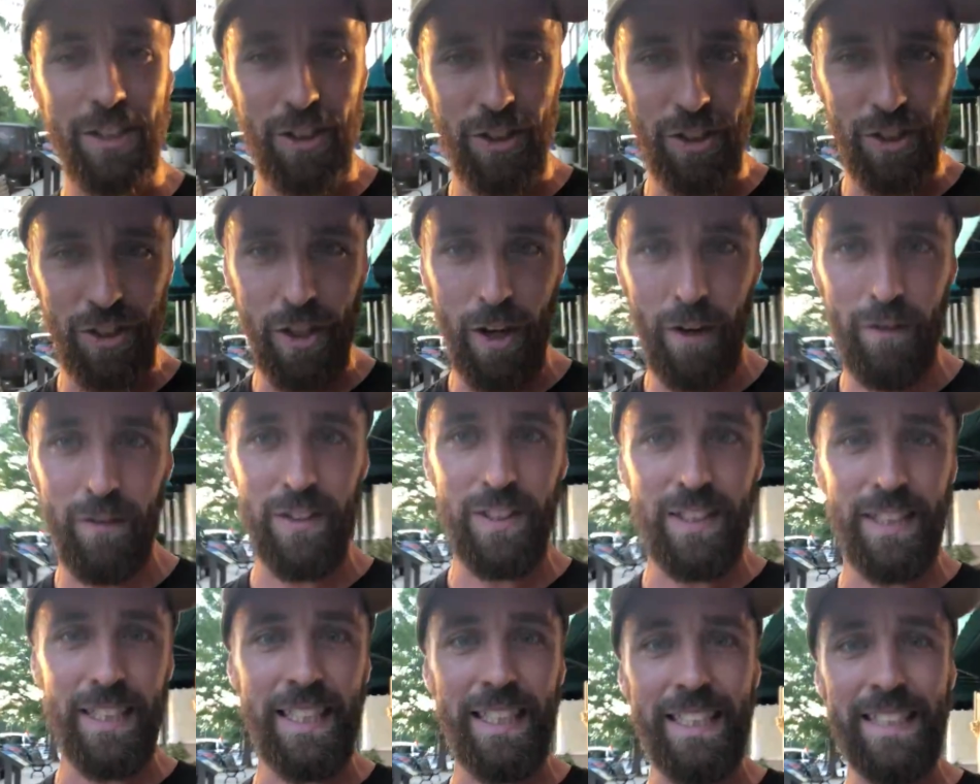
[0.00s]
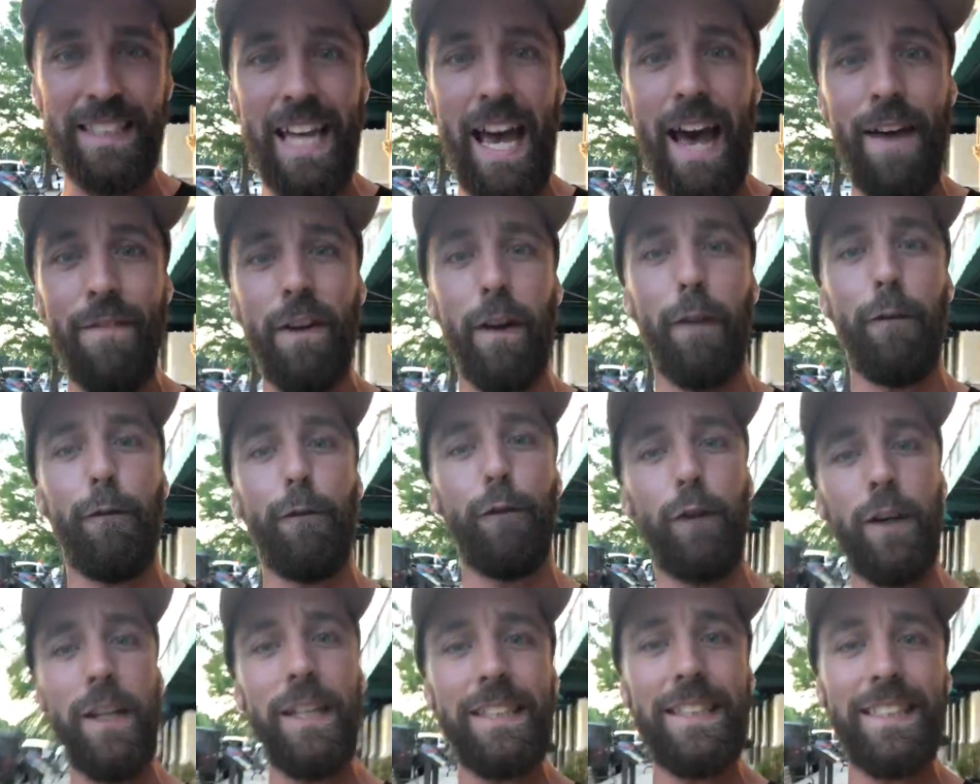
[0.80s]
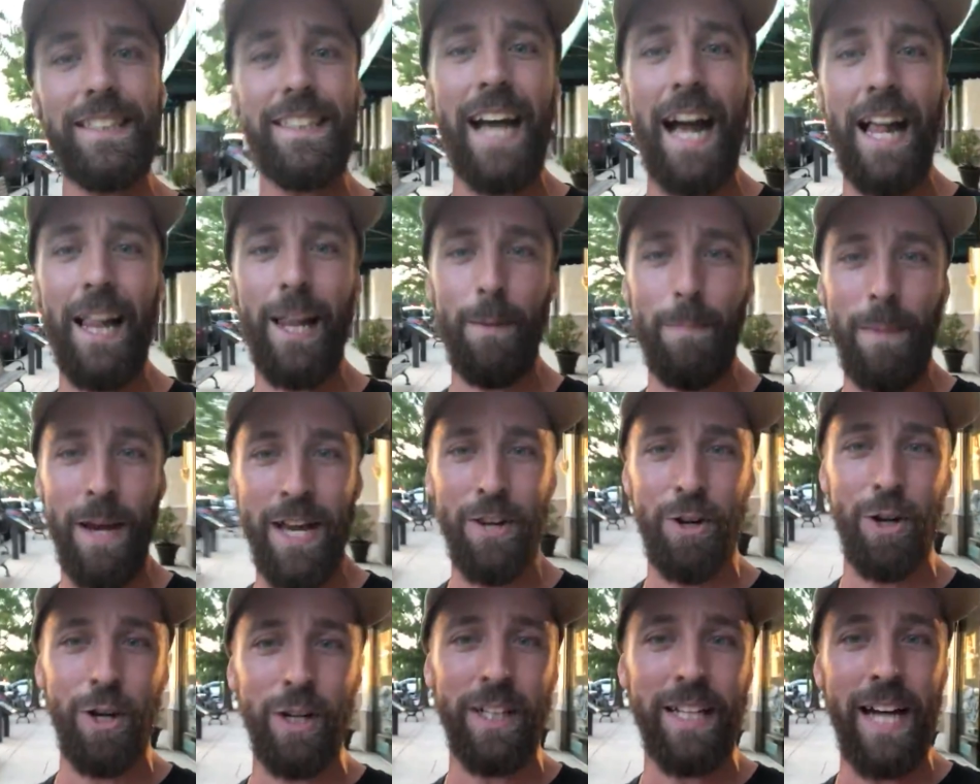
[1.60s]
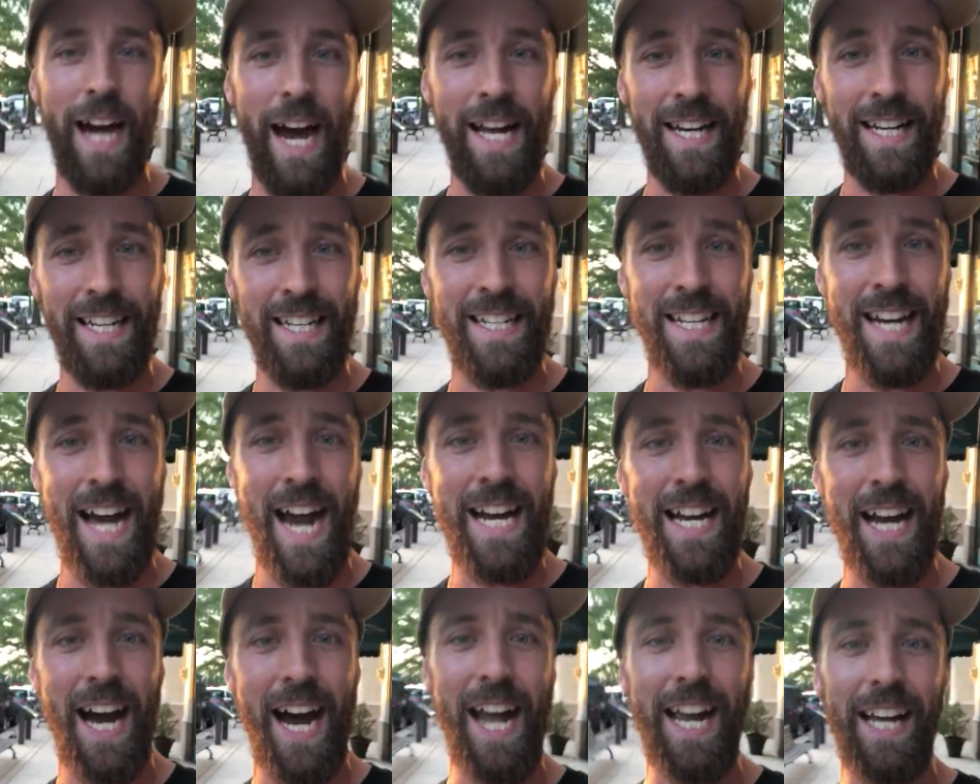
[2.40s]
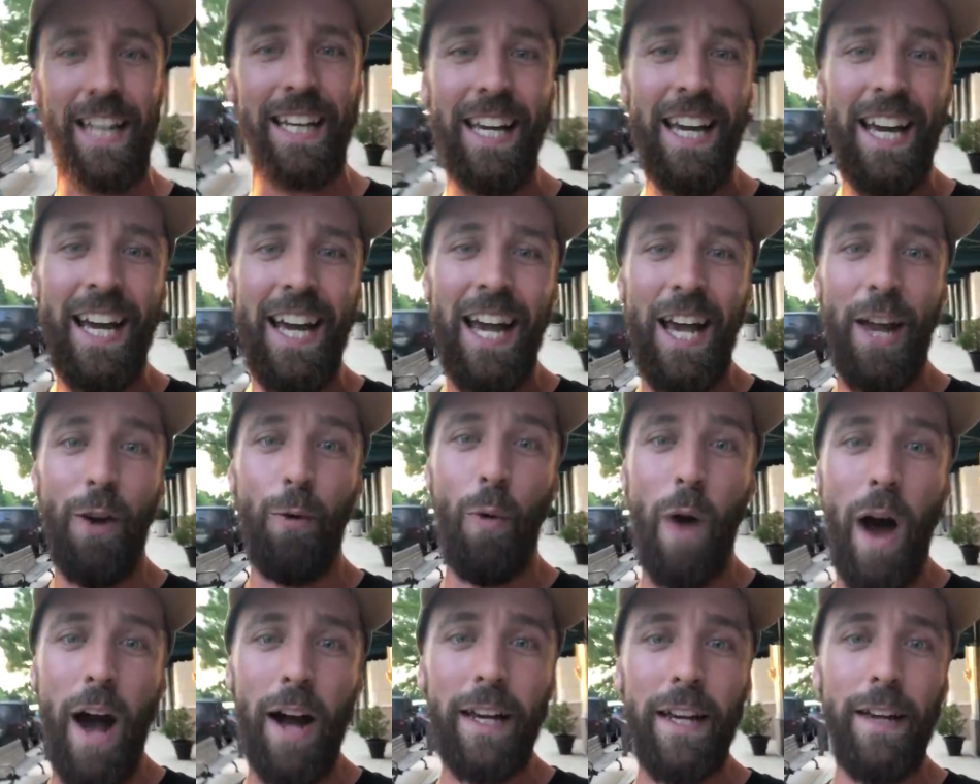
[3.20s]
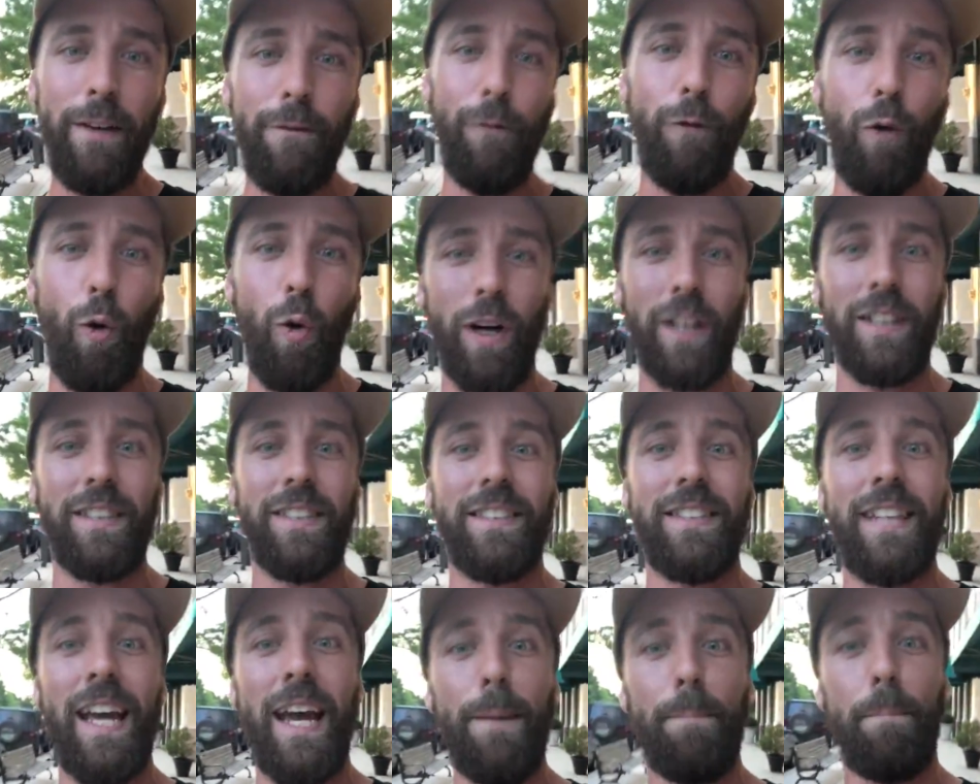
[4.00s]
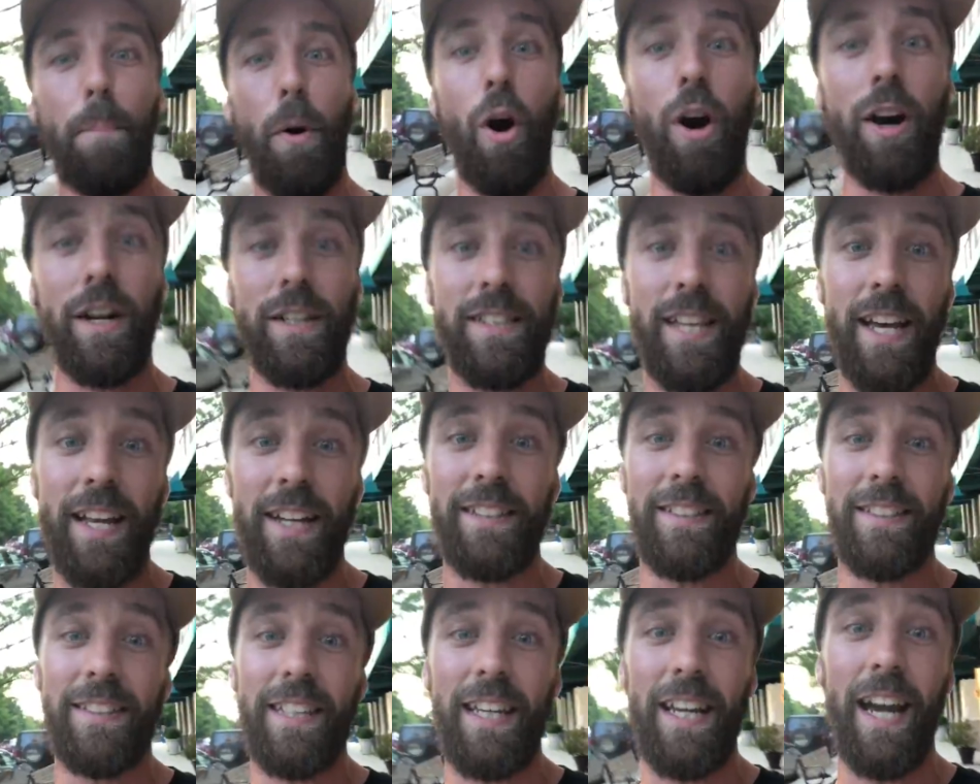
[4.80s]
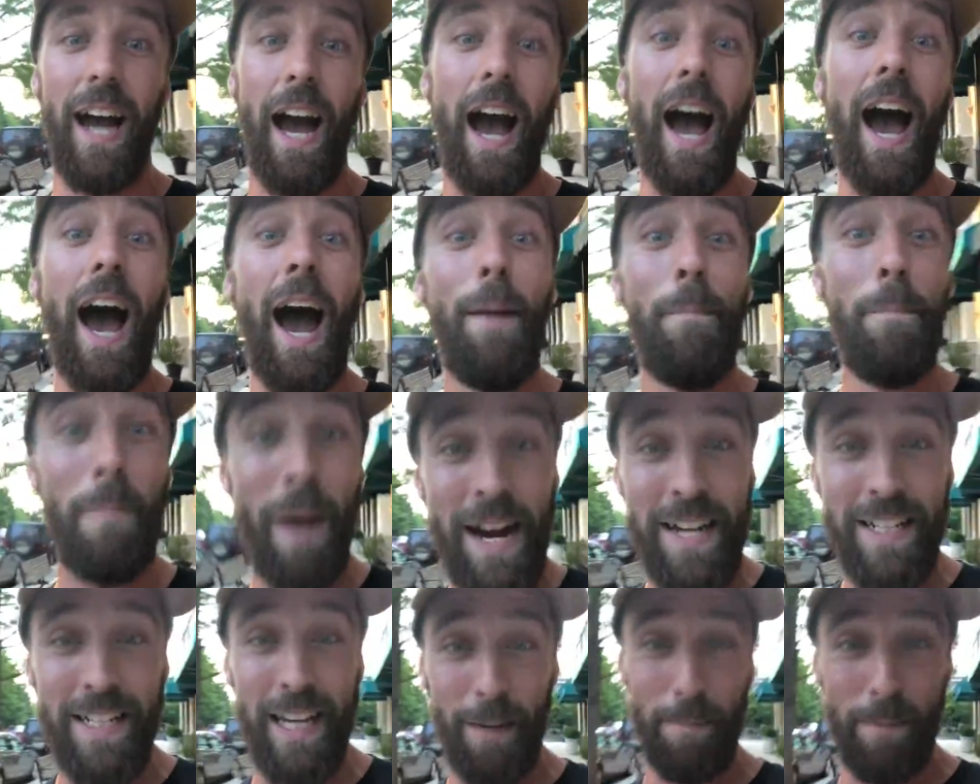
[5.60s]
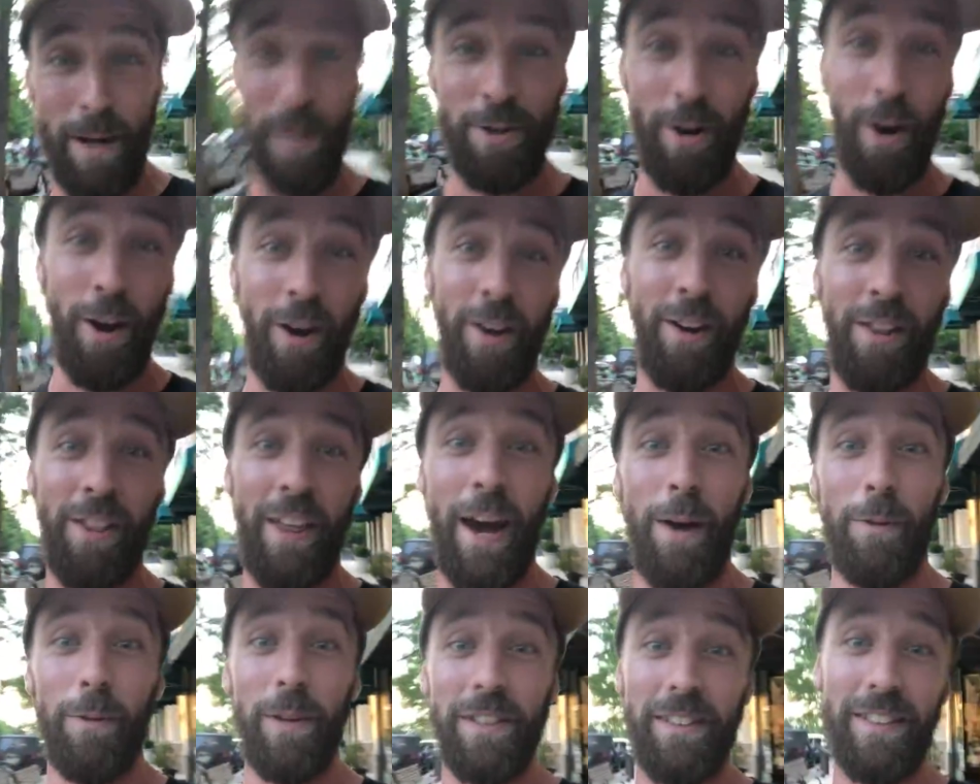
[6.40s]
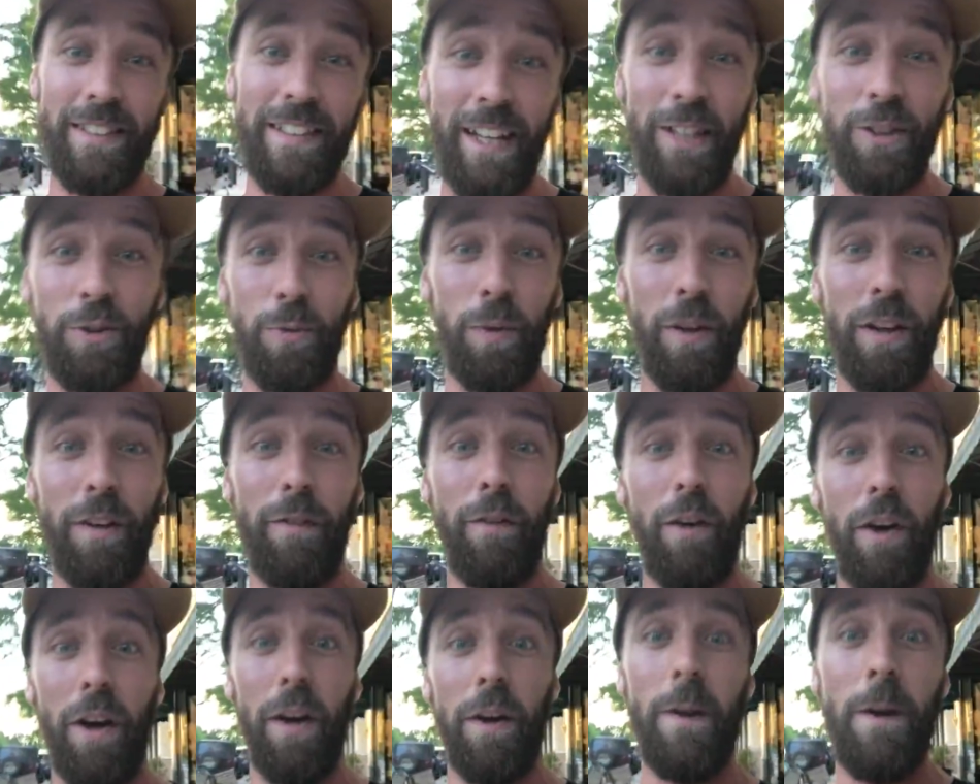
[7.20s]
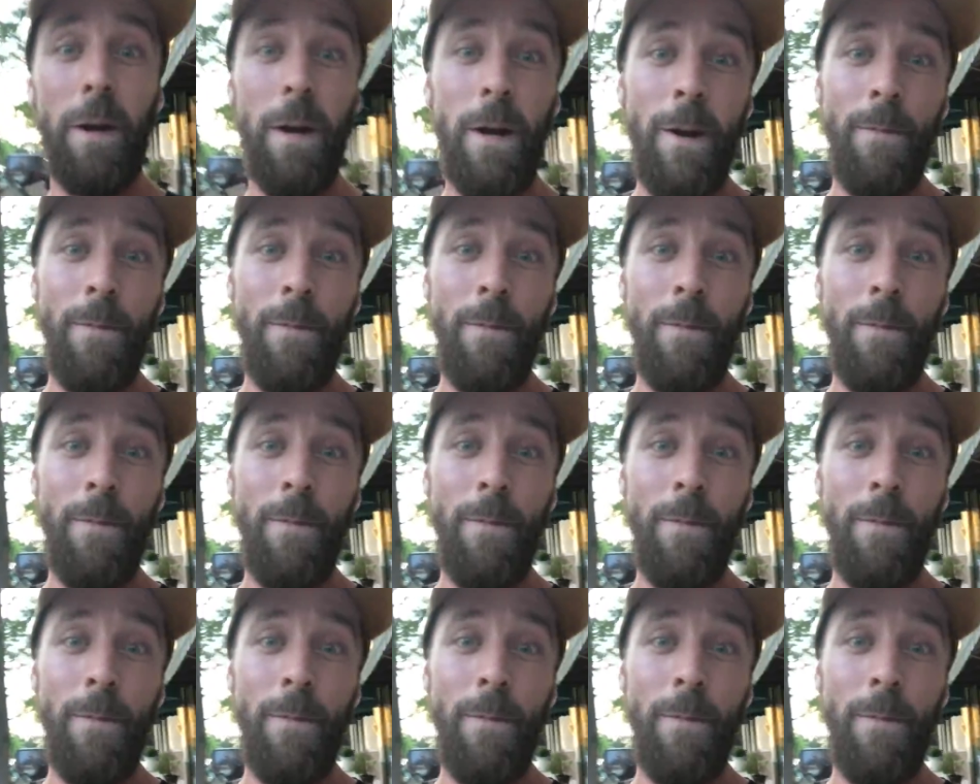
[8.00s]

Conservancy is having a free salamander guided night hike in Rocky Fork State Park, Tennessee. I might take my daughter to that one, it sounds really fun.